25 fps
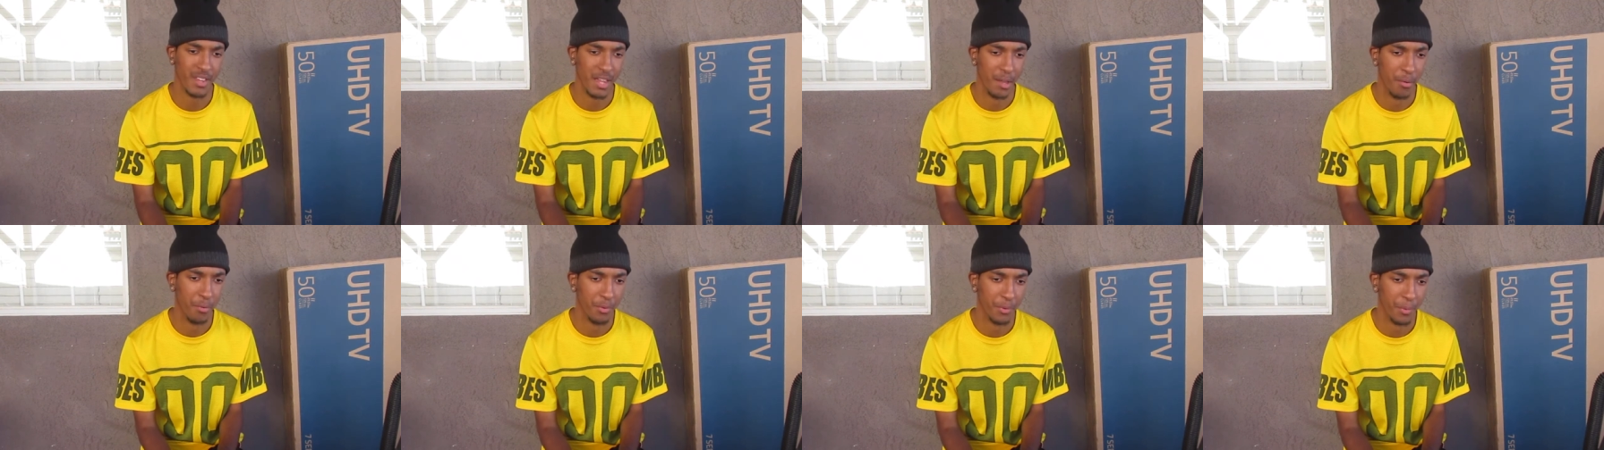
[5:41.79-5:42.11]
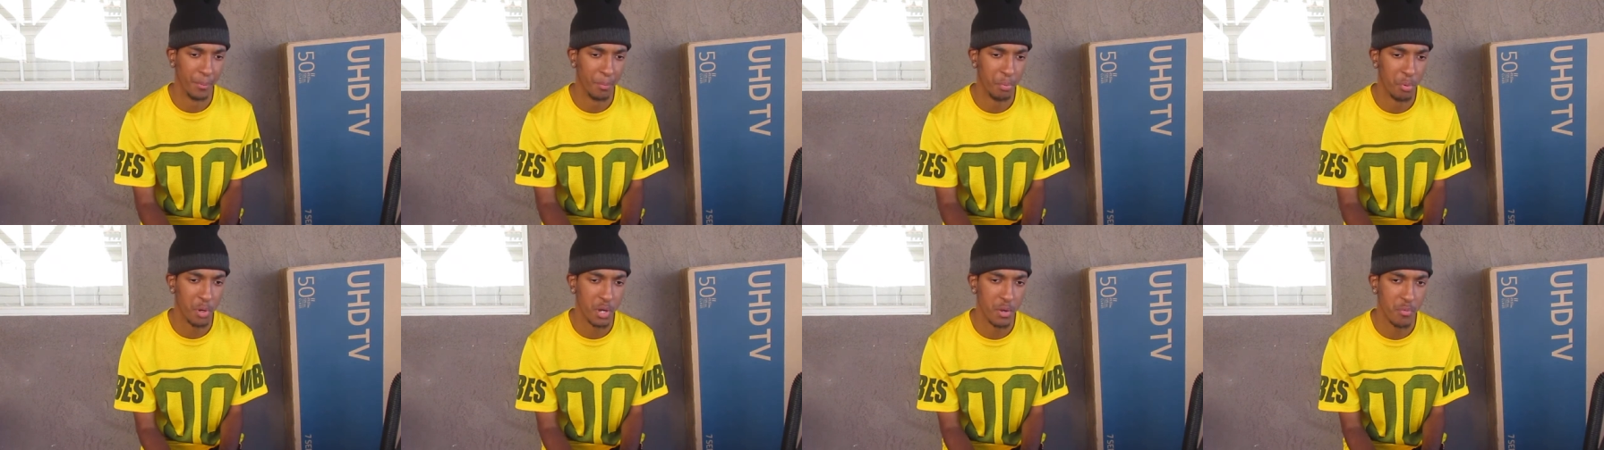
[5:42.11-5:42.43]
it was a
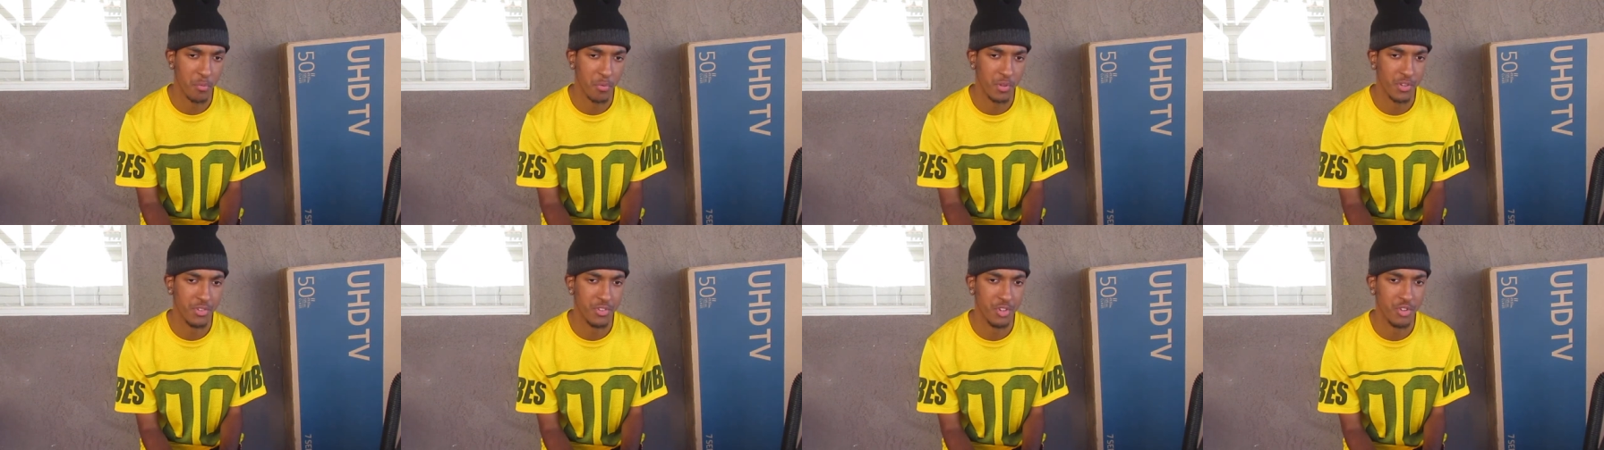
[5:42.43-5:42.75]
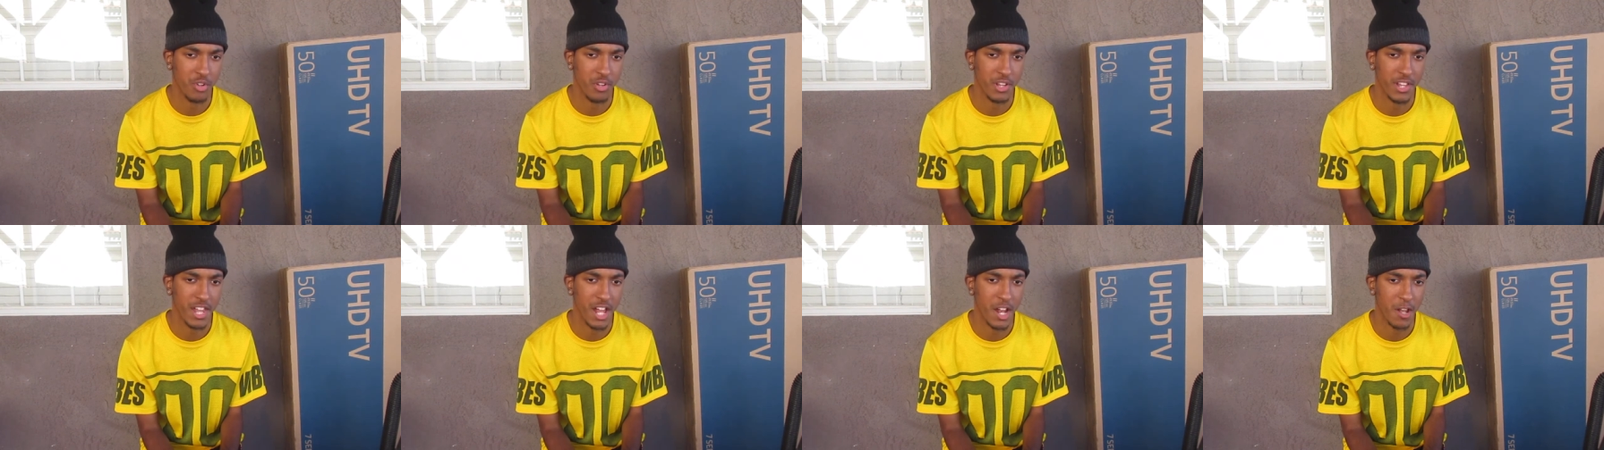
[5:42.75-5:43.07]
point where
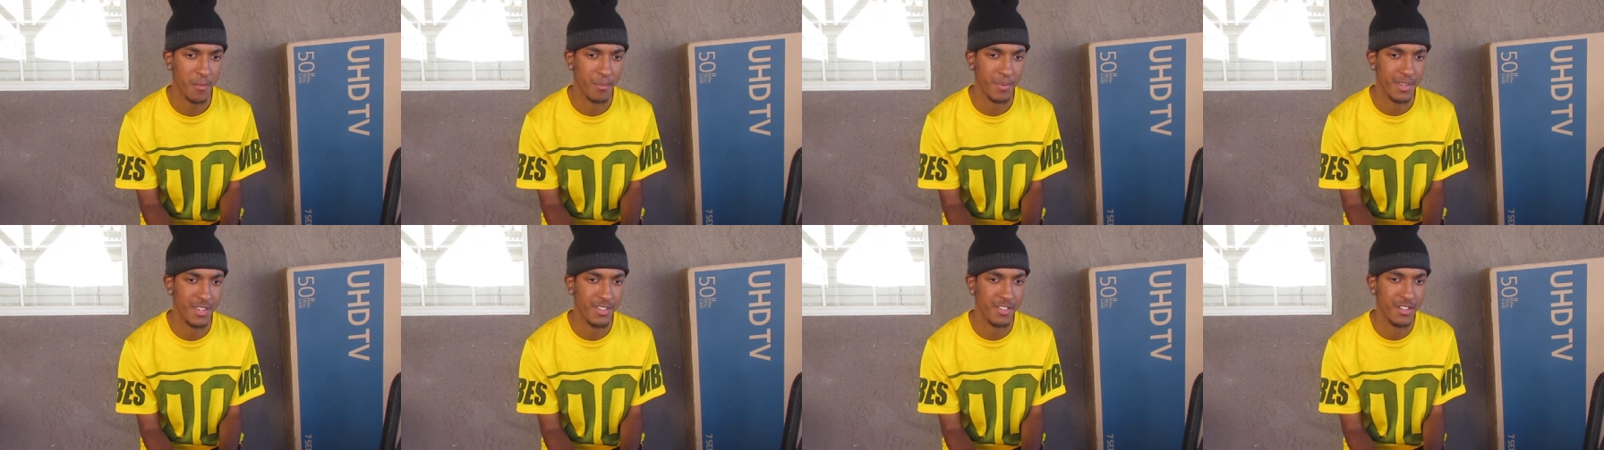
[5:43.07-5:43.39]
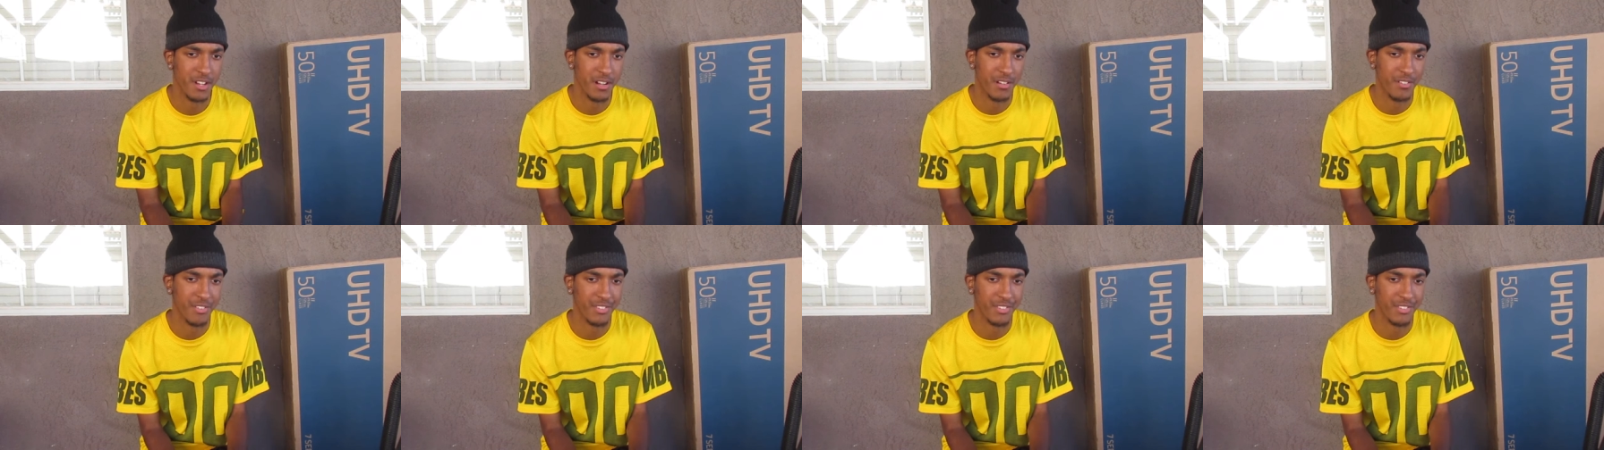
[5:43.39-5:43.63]
Julian Edelman, you know what